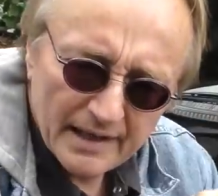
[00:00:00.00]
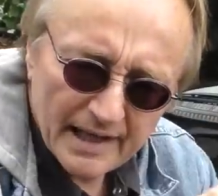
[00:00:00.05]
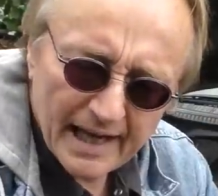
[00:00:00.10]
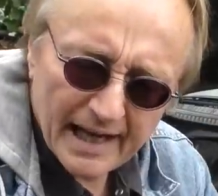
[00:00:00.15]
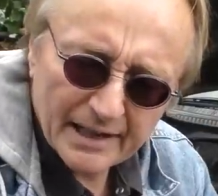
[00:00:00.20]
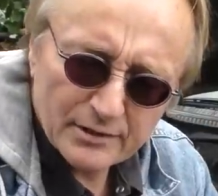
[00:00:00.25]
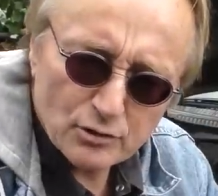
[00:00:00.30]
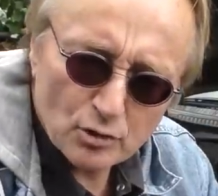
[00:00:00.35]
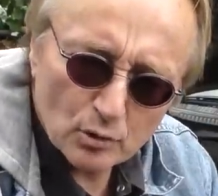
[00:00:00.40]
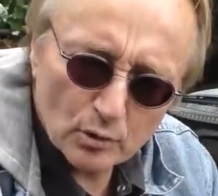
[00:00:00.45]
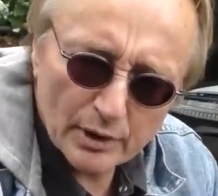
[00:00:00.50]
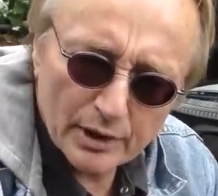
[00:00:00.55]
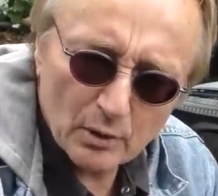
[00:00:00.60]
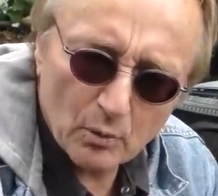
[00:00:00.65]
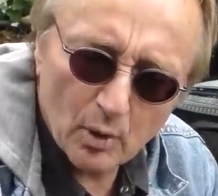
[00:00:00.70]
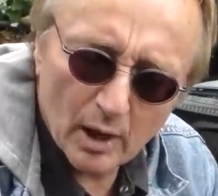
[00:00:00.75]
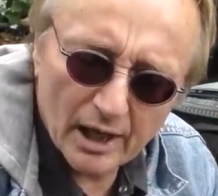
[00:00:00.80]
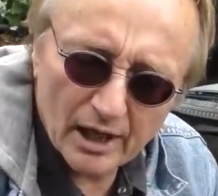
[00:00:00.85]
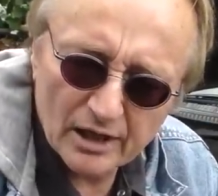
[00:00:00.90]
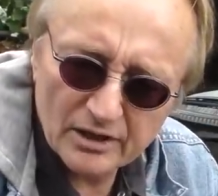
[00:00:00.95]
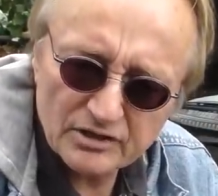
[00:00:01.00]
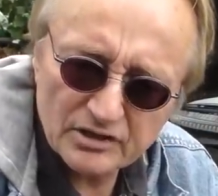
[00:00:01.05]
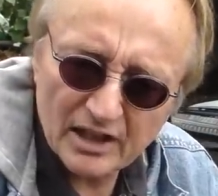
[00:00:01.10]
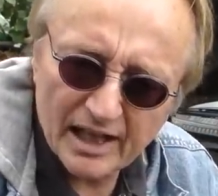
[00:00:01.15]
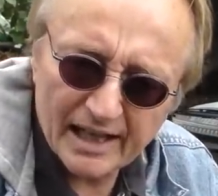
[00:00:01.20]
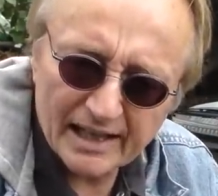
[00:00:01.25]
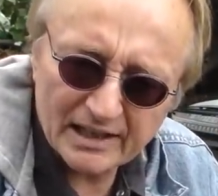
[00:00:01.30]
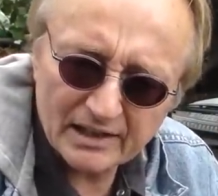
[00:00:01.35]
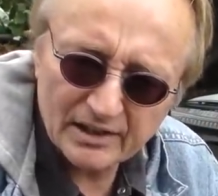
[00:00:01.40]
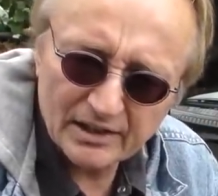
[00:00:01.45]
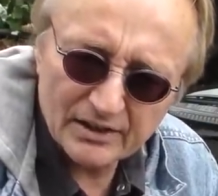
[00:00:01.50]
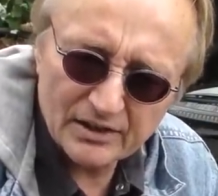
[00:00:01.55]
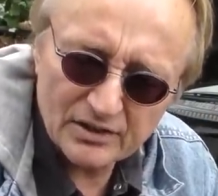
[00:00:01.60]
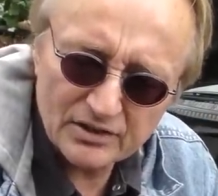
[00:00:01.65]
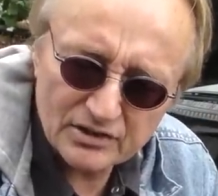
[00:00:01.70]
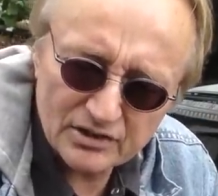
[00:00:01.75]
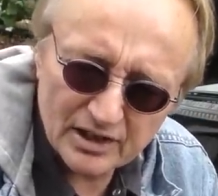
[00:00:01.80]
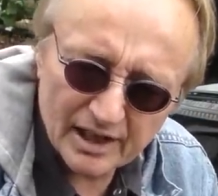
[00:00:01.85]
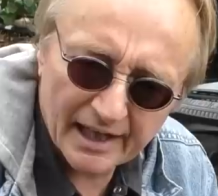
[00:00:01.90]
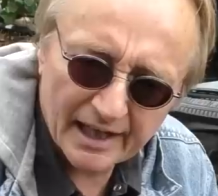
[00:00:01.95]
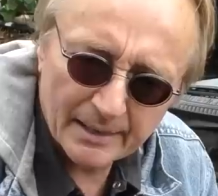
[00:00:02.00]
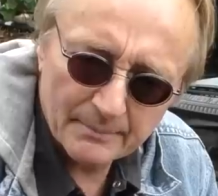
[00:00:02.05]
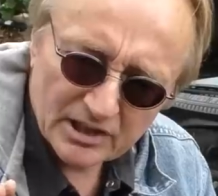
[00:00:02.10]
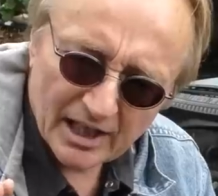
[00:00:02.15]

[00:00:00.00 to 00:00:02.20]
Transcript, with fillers: naturally wear exactly the same.